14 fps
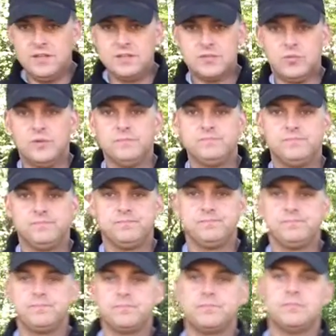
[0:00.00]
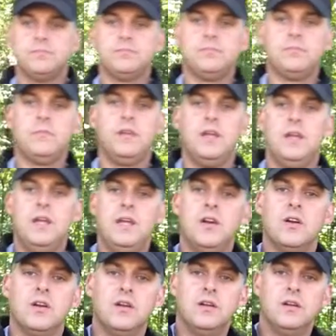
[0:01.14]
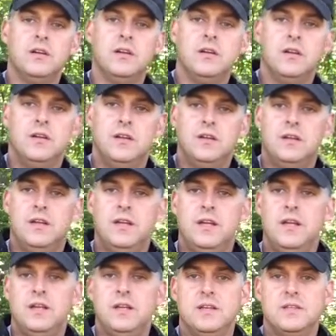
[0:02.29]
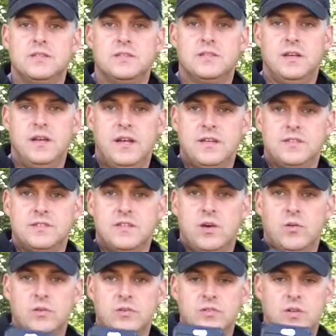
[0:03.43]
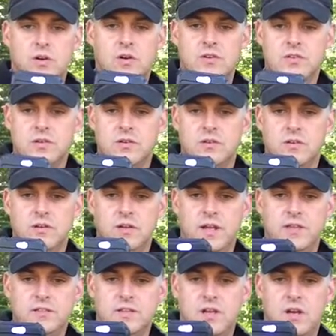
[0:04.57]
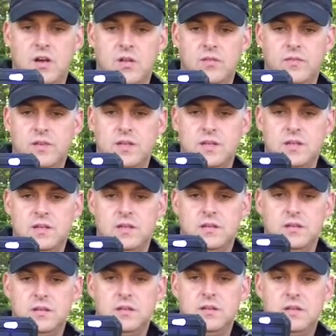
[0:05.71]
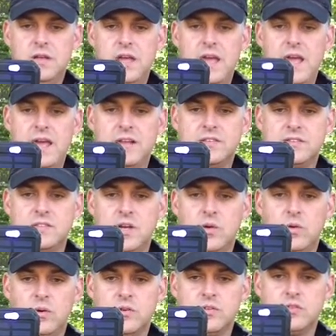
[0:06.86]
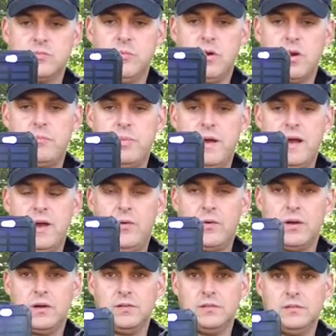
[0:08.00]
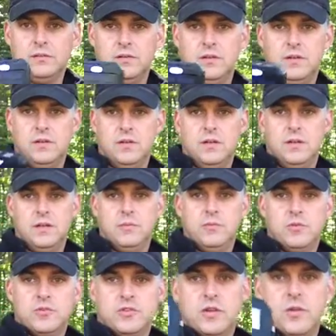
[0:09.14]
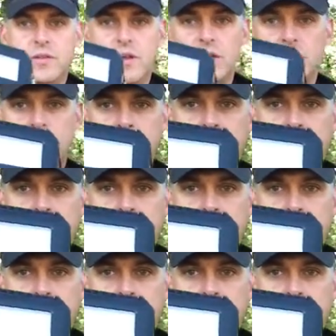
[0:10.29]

this one here is a solar charger. It's called the X Solar Smart Power. I'm going to show you that on the